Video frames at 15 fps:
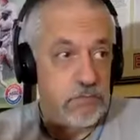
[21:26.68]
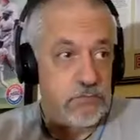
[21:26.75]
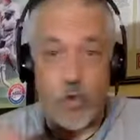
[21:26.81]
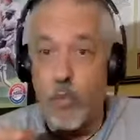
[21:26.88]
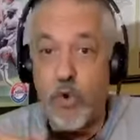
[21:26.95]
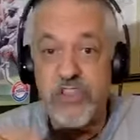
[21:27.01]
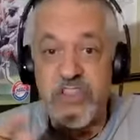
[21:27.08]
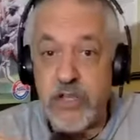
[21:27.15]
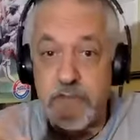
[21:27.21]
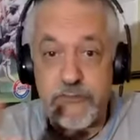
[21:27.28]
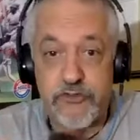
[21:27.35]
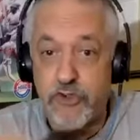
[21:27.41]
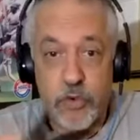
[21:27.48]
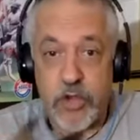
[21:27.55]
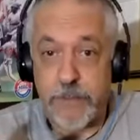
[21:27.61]
wouldn't it have
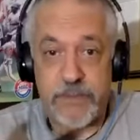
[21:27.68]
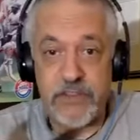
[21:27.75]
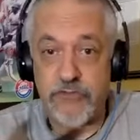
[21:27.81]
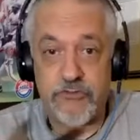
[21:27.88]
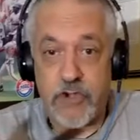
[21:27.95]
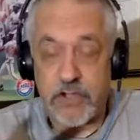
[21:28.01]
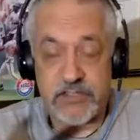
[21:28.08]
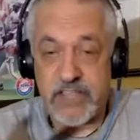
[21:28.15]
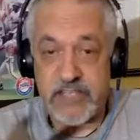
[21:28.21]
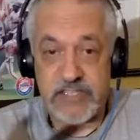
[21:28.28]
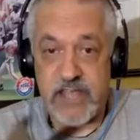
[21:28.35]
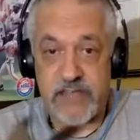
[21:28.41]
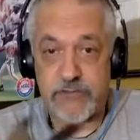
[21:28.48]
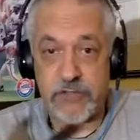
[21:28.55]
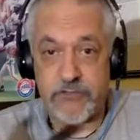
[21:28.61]
shown up in the drug test
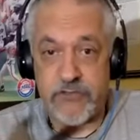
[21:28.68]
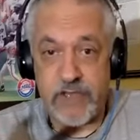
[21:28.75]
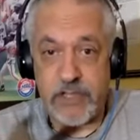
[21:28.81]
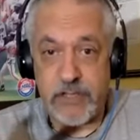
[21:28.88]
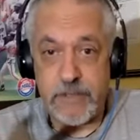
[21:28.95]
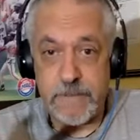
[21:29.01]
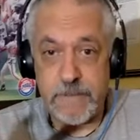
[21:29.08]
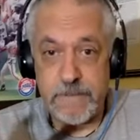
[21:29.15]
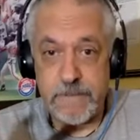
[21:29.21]
after the fight?